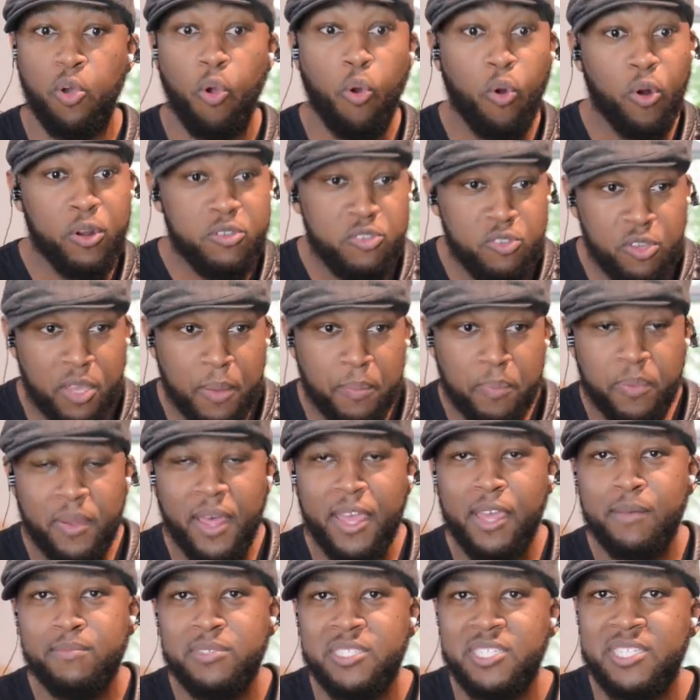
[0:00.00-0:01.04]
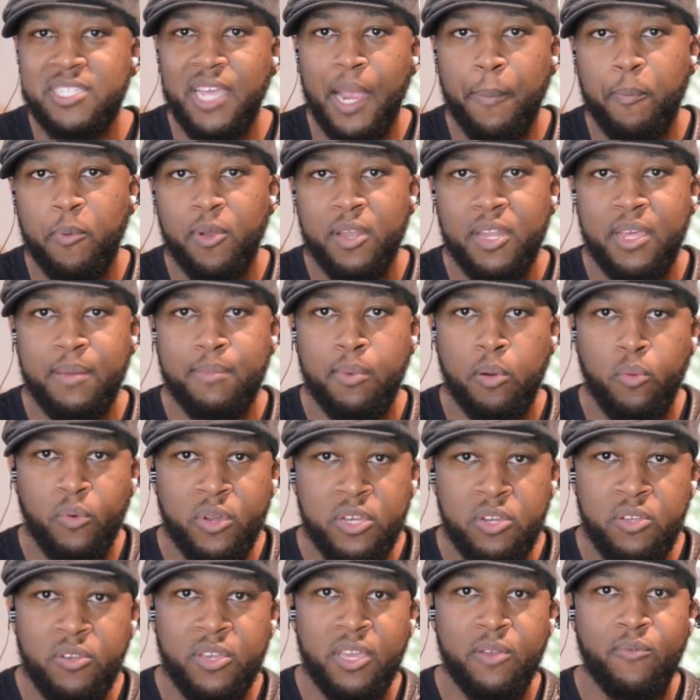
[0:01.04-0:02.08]
Or you can play them separately, but
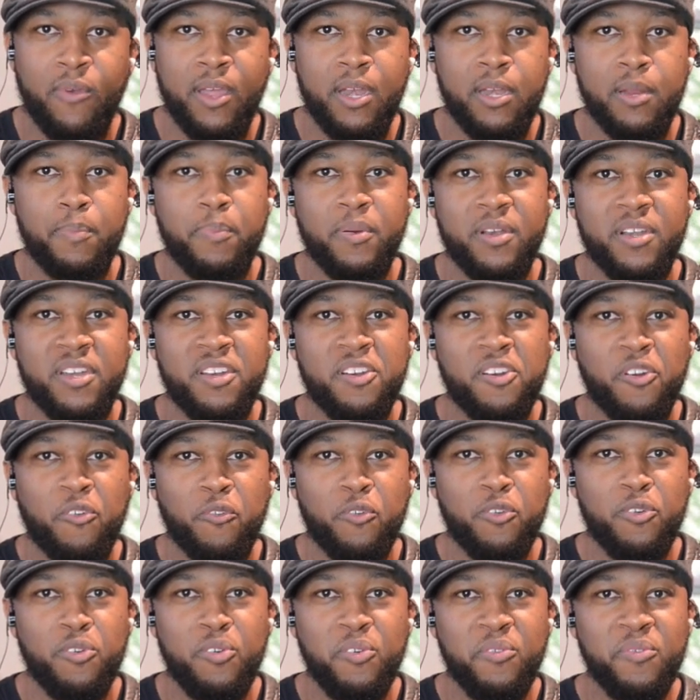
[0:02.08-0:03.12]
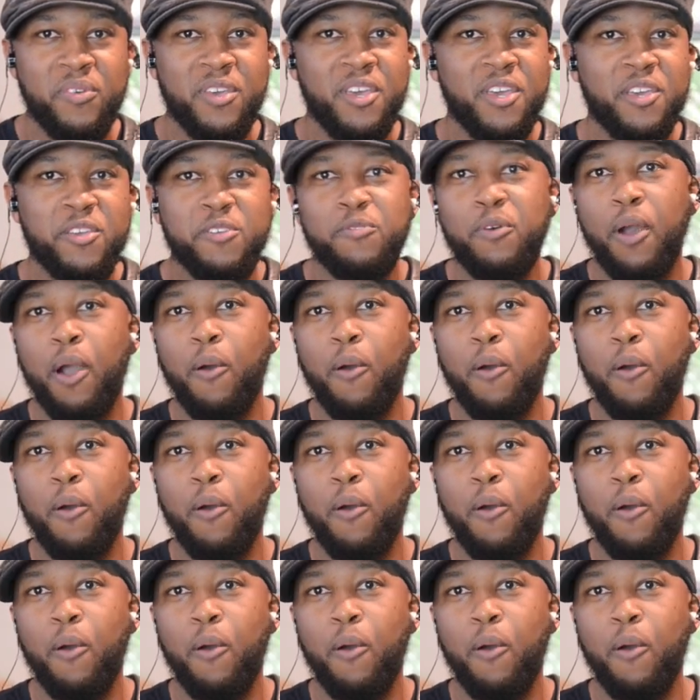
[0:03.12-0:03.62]
when you get ready to put it in the groove, you